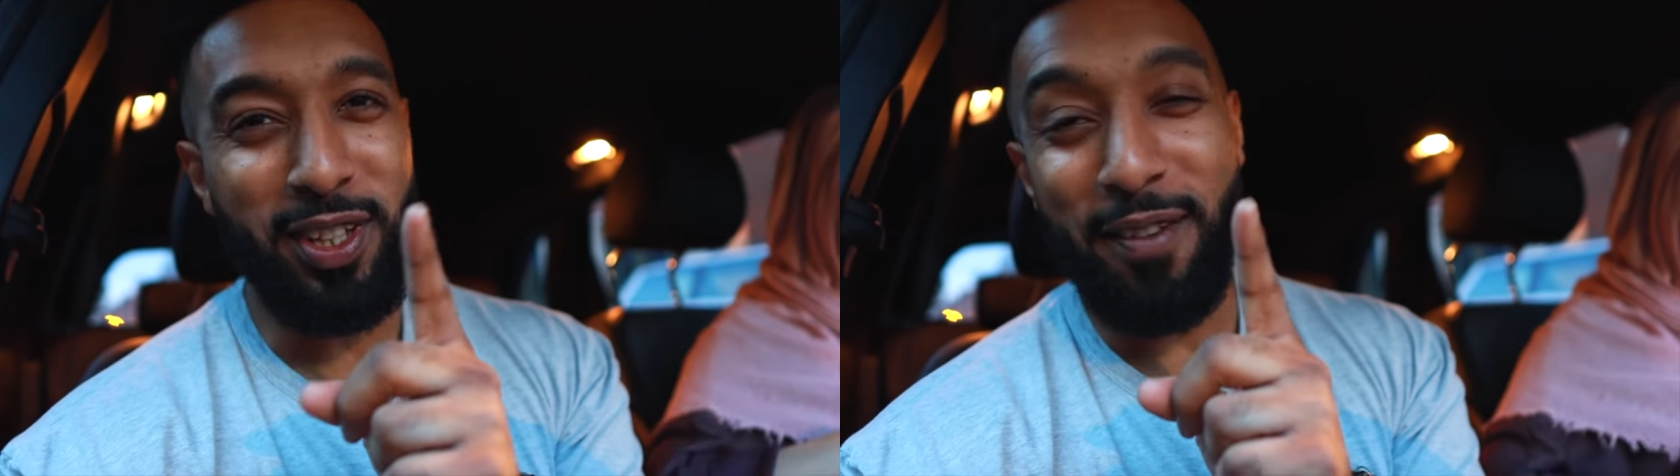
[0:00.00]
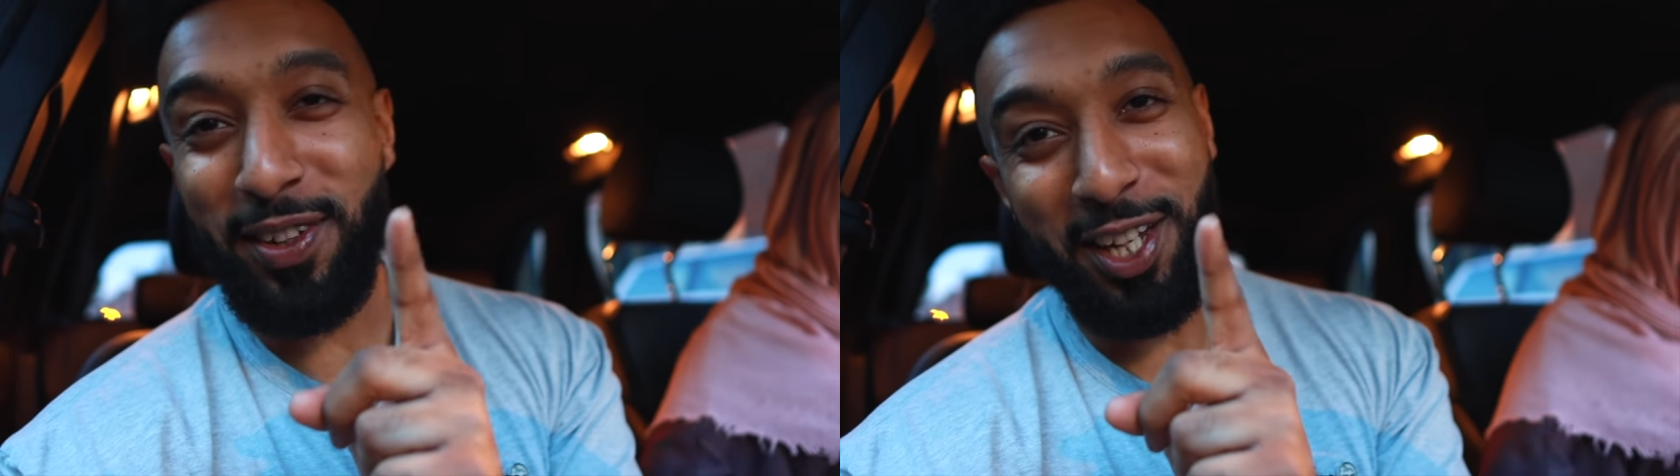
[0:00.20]

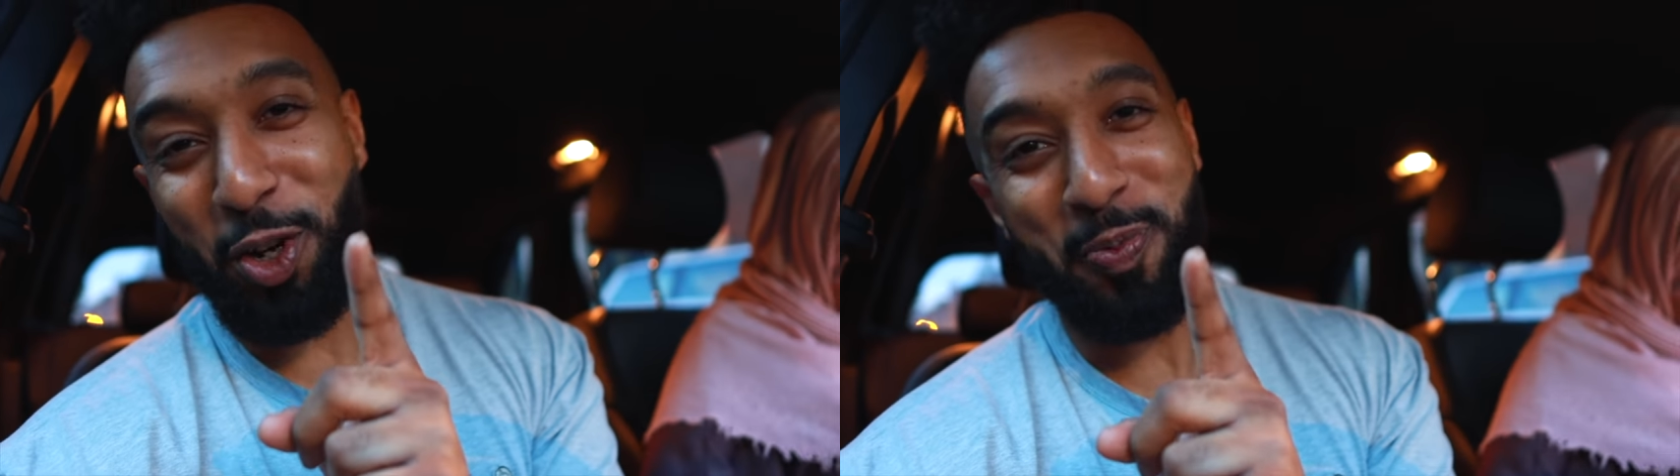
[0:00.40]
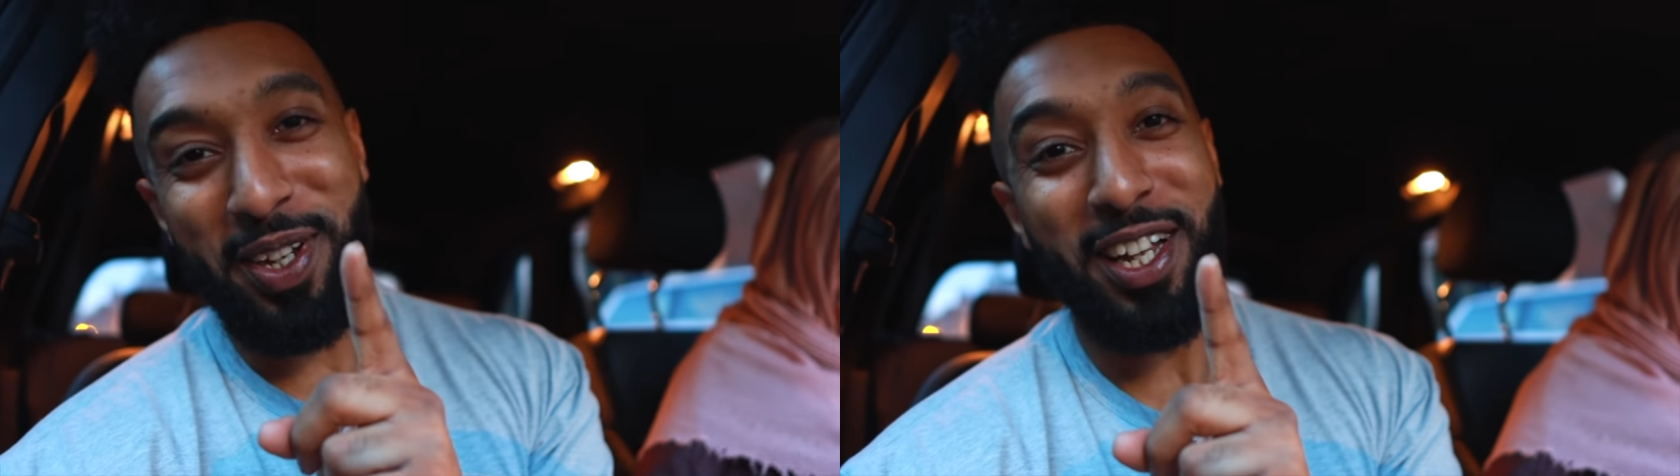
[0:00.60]
ever
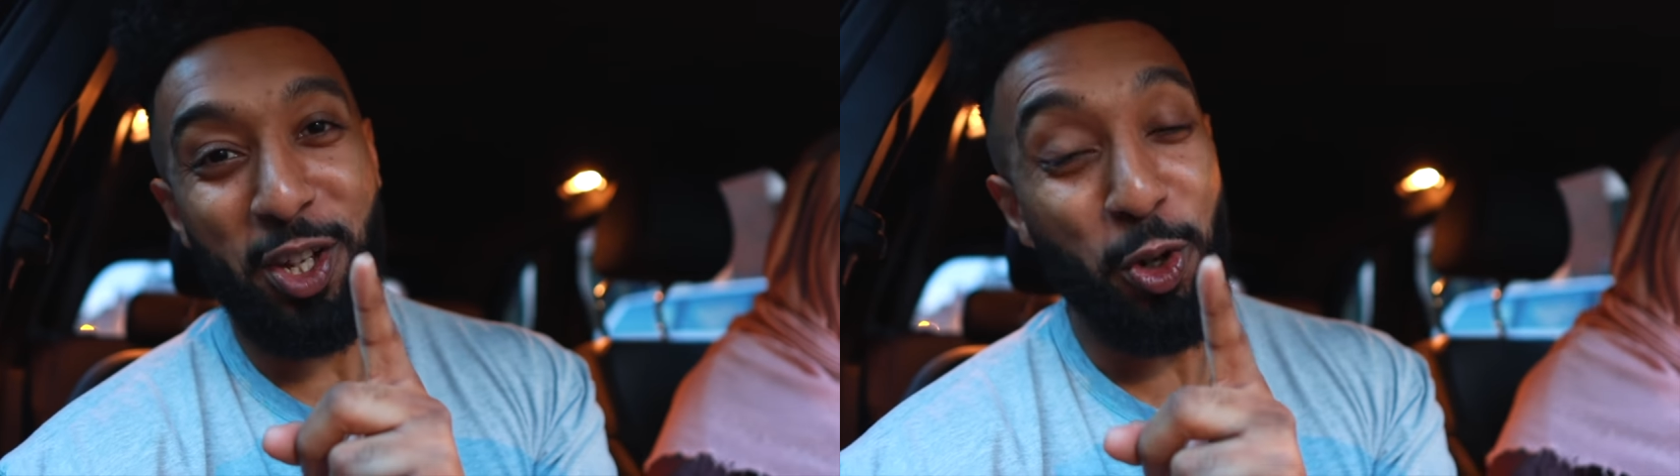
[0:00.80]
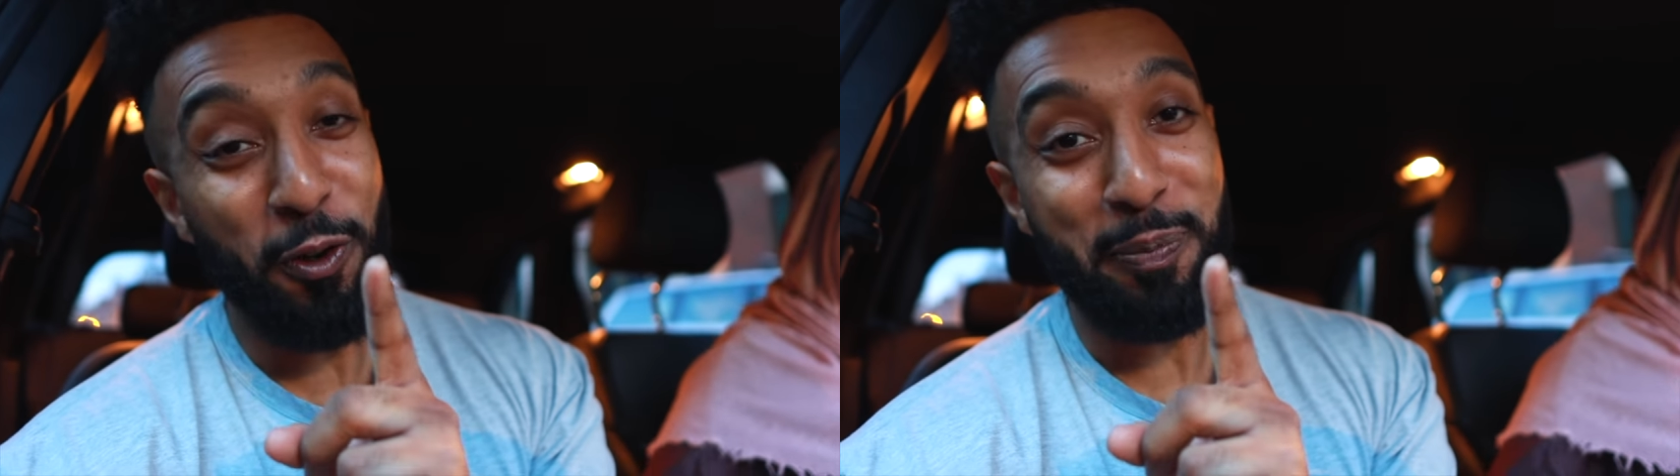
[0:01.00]
tell me that
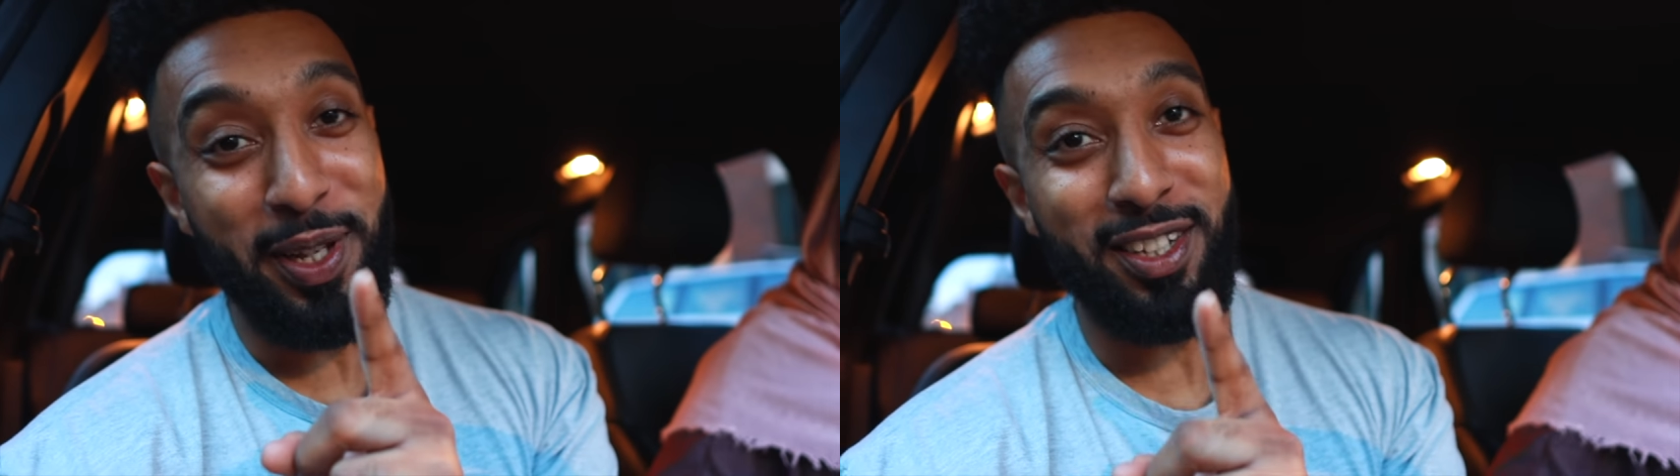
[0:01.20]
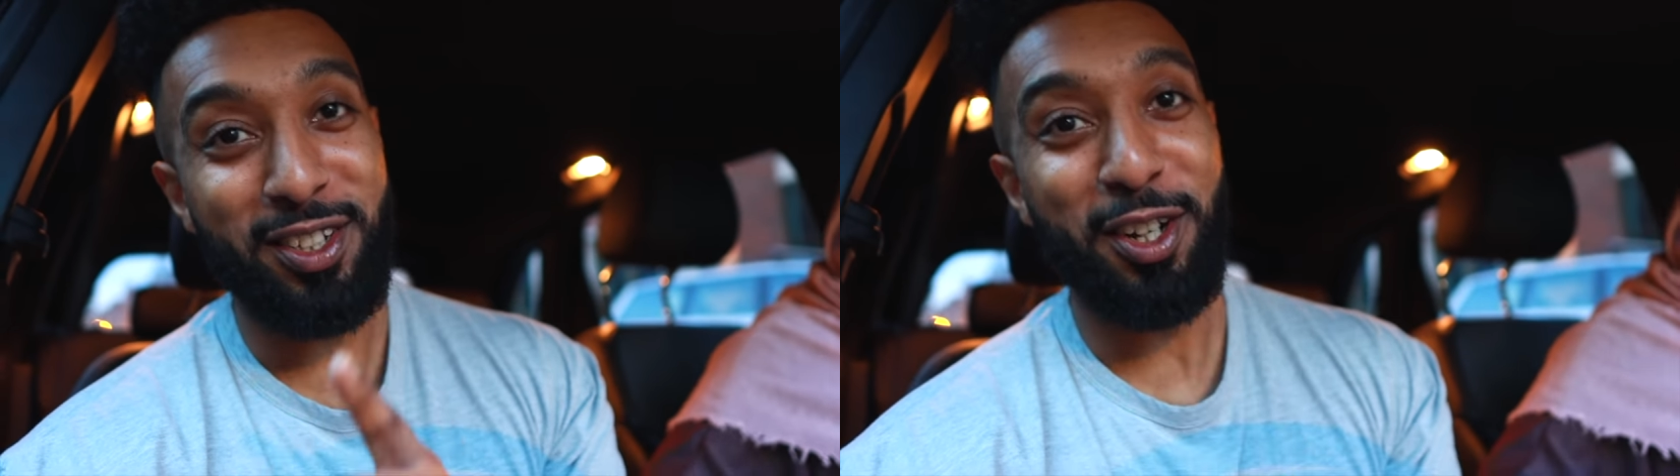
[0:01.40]
you love
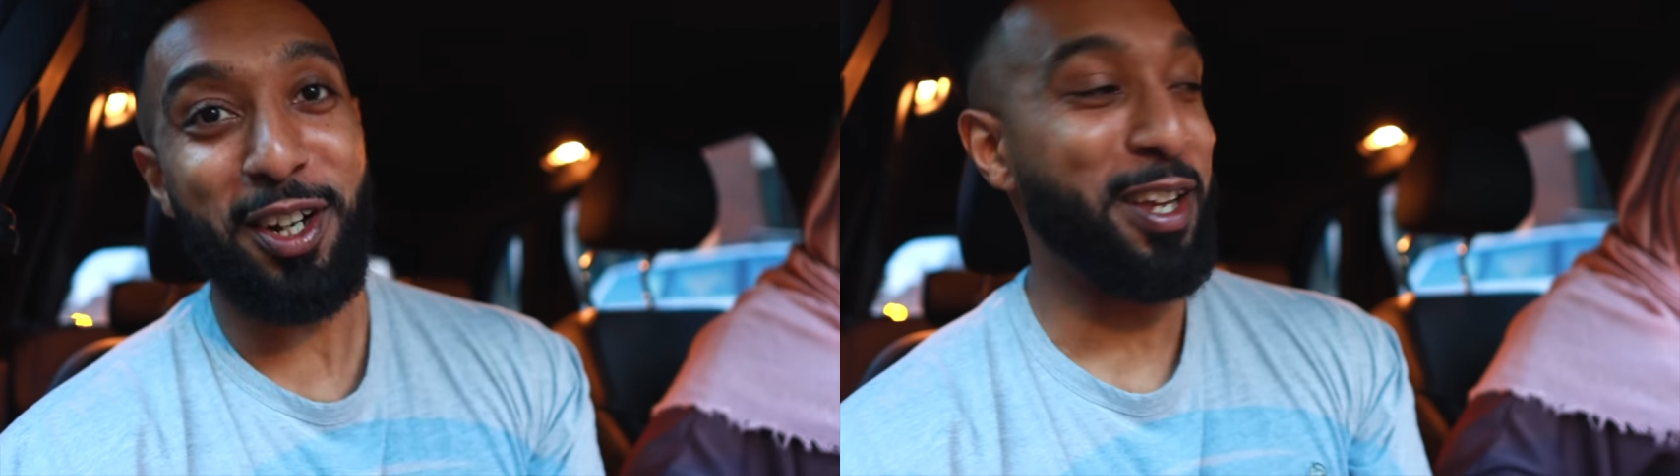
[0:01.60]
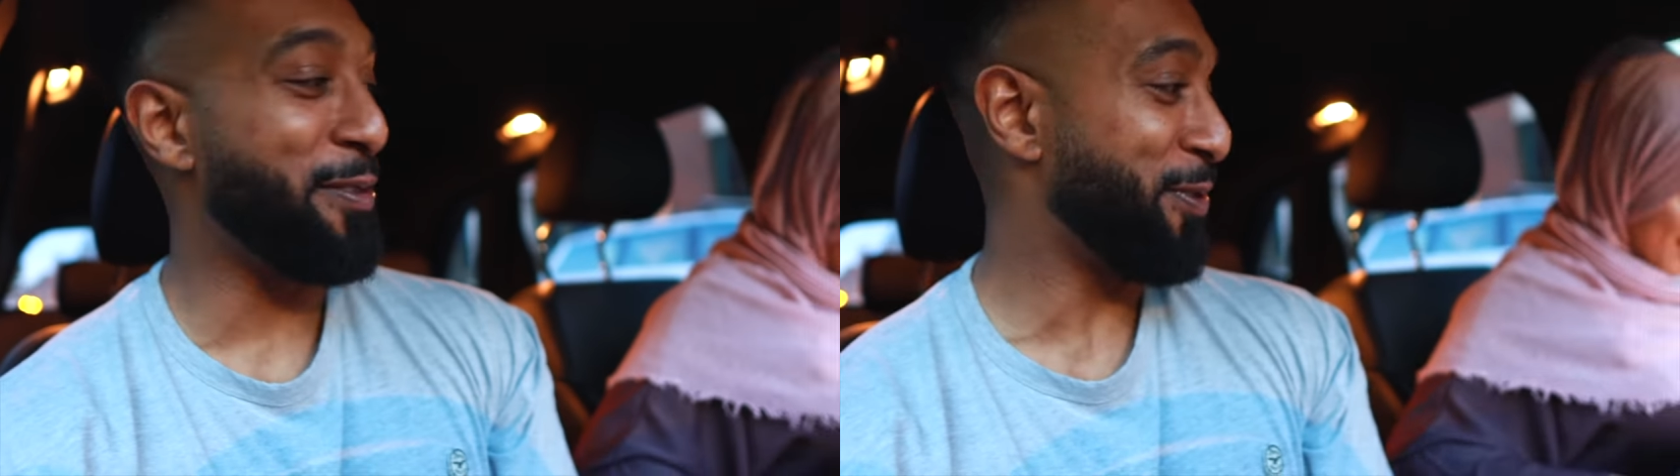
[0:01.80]
pizza
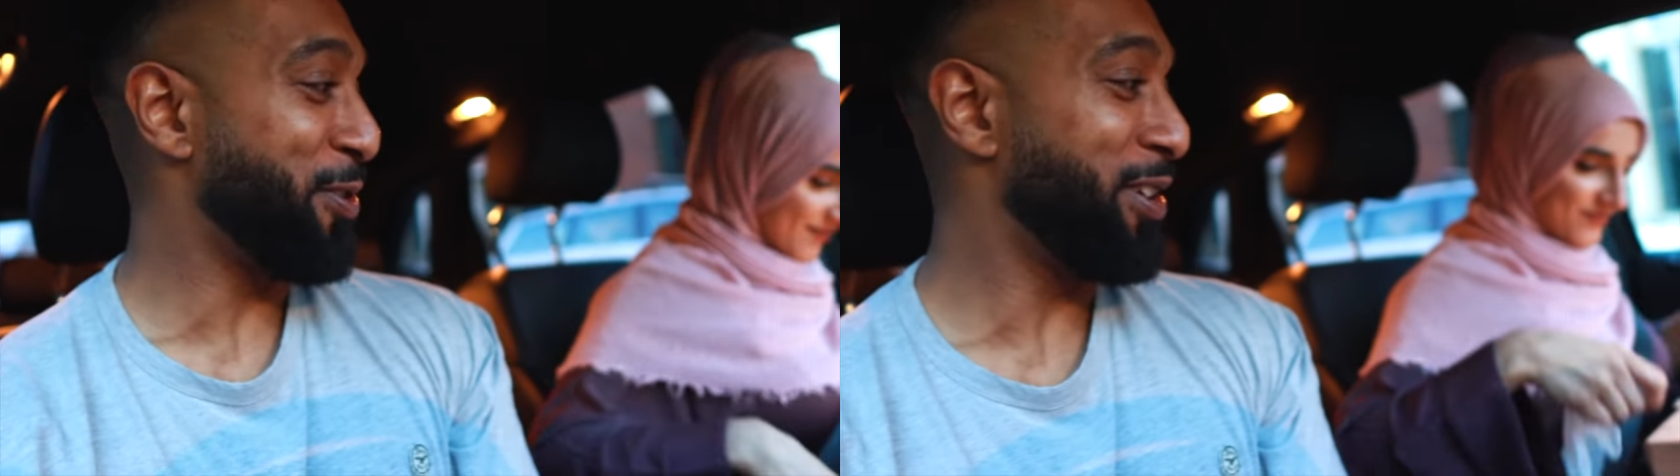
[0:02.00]
if you